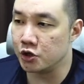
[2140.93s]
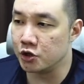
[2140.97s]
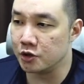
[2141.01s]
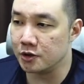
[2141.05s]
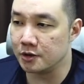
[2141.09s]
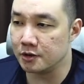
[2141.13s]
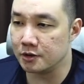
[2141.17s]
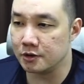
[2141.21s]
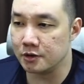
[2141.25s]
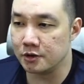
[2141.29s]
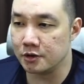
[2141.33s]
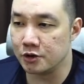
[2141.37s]

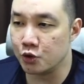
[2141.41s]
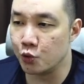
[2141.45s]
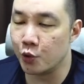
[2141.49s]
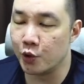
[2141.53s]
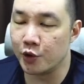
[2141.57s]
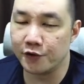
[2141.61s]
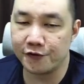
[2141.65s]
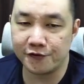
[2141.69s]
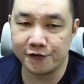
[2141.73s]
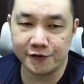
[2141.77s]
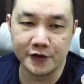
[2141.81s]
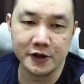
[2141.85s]
you will
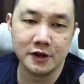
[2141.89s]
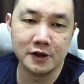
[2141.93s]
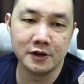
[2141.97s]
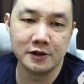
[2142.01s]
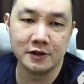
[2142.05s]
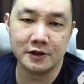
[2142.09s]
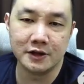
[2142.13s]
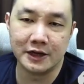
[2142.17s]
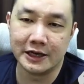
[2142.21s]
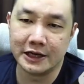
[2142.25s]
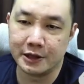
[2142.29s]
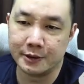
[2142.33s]

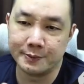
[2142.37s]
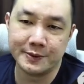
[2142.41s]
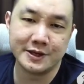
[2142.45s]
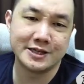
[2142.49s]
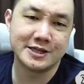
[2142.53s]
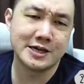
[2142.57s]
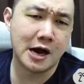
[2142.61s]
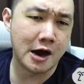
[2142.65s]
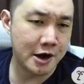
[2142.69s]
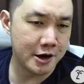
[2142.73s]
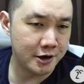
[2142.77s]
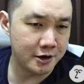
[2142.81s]
feel a little bit
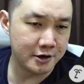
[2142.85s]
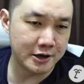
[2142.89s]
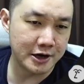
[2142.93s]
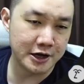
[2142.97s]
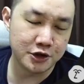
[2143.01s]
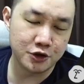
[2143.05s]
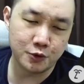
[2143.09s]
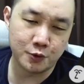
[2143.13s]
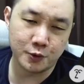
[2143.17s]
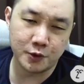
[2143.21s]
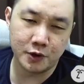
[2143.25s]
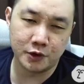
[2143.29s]
tired and
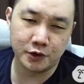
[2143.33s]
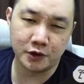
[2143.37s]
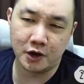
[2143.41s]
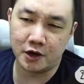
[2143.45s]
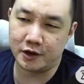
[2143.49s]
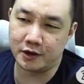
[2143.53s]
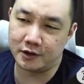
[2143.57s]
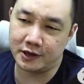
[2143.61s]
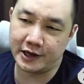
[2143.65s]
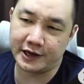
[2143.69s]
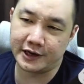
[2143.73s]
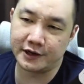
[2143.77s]
you will
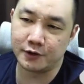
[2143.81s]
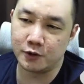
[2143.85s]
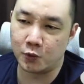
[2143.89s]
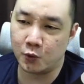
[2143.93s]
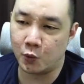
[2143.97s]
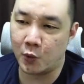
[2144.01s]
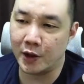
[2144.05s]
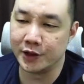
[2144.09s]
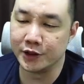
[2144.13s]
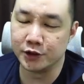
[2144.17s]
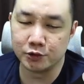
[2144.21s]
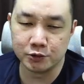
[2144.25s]
not like
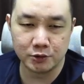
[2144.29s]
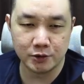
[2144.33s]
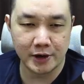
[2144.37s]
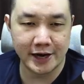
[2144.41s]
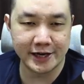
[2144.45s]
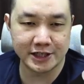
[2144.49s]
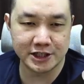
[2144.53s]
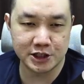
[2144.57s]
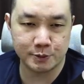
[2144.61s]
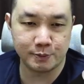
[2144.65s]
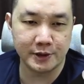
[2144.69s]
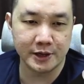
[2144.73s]
want to
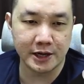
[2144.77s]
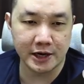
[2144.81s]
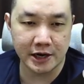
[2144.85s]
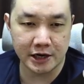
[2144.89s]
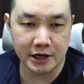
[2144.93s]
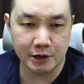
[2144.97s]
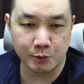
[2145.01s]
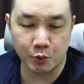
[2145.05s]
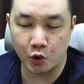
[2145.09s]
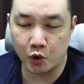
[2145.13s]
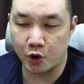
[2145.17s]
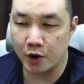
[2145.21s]
explain
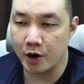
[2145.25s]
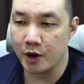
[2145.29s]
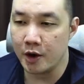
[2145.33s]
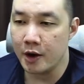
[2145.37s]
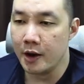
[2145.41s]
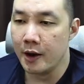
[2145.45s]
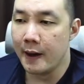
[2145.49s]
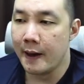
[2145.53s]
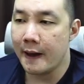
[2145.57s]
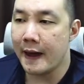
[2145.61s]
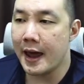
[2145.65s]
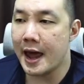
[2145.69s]
anymore.
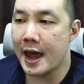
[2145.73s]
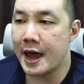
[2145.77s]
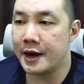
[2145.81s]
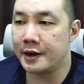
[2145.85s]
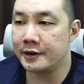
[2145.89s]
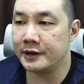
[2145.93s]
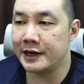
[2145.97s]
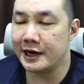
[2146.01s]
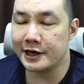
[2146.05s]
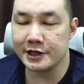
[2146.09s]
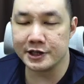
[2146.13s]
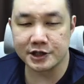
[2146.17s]
And
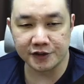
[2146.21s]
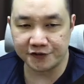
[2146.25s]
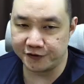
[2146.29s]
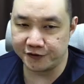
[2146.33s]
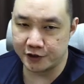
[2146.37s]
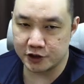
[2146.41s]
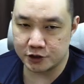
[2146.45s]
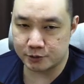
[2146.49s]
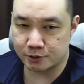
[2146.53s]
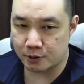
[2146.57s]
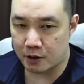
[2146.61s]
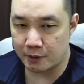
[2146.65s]
that is the
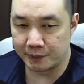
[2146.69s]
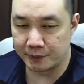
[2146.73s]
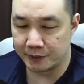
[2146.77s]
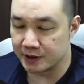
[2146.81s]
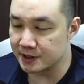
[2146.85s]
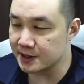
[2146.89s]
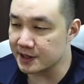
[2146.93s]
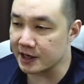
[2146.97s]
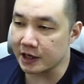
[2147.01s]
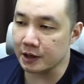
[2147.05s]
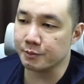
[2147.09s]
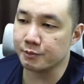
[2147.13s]
first problem. The
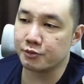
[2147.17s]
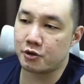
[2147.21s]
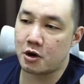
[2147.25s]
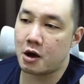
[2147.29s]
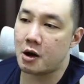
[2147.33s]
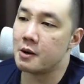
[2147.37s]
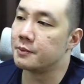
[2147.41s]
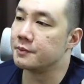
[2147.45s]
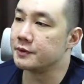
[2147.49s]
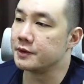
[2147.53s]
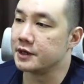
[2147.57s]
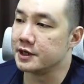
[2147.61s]
second
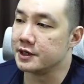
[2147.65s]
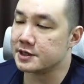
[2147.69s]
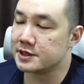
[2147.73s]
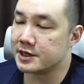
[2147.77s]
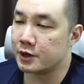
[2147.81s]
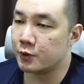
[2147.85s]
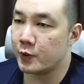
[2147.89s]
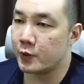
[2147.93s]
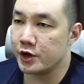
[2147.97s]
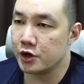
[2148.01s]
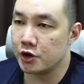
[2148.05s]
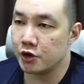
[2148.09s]
problem is that
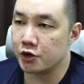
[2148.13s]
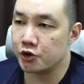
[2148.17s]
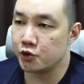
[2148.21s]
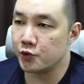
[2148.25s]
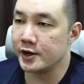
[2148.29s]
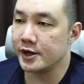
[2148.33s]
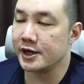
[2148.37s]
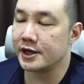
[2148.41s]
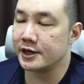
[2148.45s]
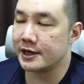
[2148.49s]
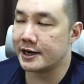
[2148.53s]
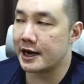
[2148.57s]
when you're doing
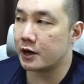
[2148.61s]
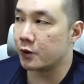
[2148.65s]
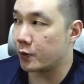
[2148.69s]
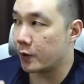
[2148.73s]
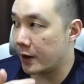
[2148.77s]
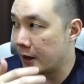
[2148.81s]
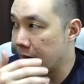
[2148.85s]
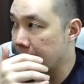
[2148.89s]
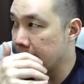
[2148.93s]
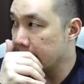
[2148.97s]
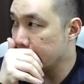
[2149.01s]
it that way,